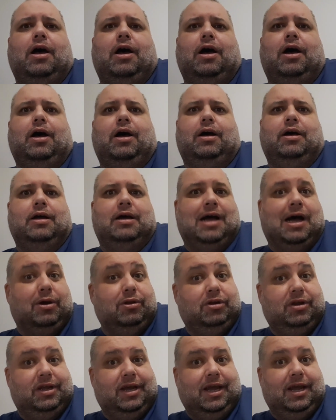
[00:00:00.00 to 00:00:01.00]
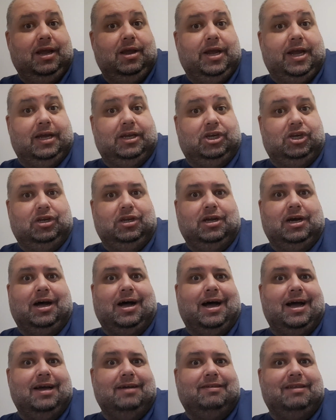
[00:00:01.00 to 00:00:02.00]
How do they engage? The
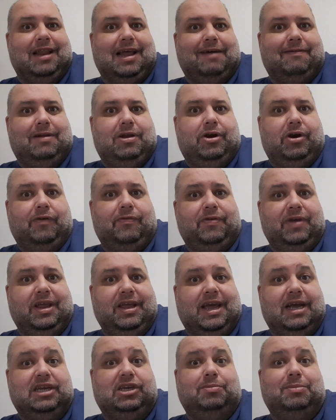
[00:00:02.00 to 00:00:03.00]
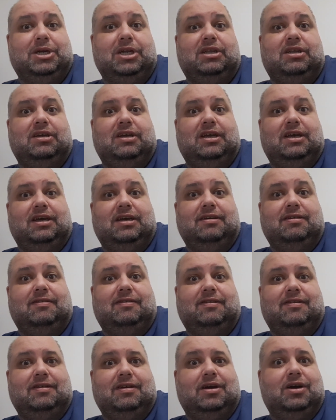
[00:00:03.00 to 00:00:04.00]
highest level of engagement
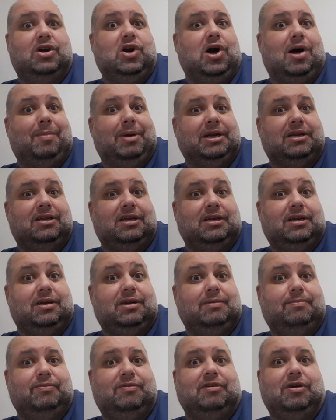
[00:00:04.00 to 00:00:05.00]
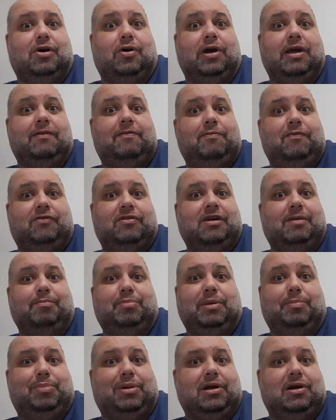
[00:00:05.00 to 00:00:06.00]
is commenting. So if
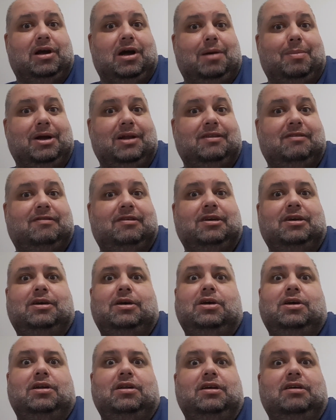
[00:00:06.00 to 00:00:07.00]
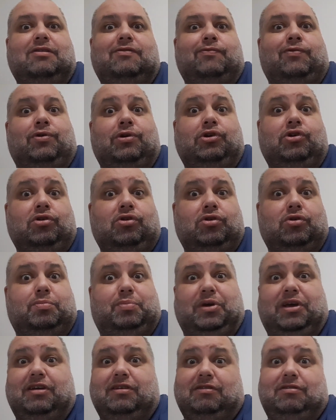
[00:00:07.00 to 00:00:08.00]
some people comments, this for
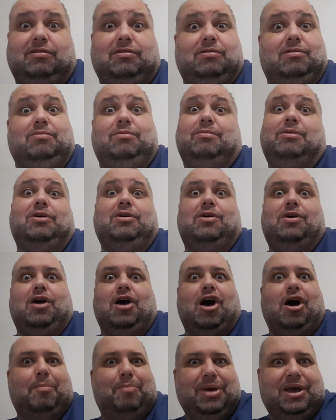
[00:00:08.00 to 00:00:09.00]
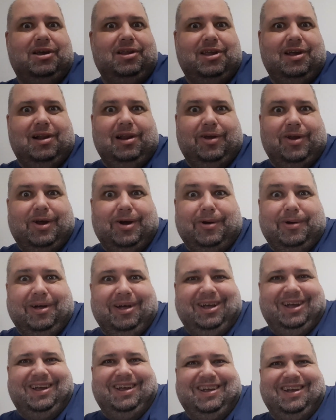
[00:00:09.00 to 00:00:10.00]
YouTube is a big deal, you
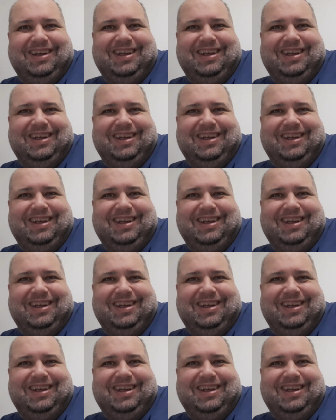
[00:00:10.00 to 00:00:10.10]
know,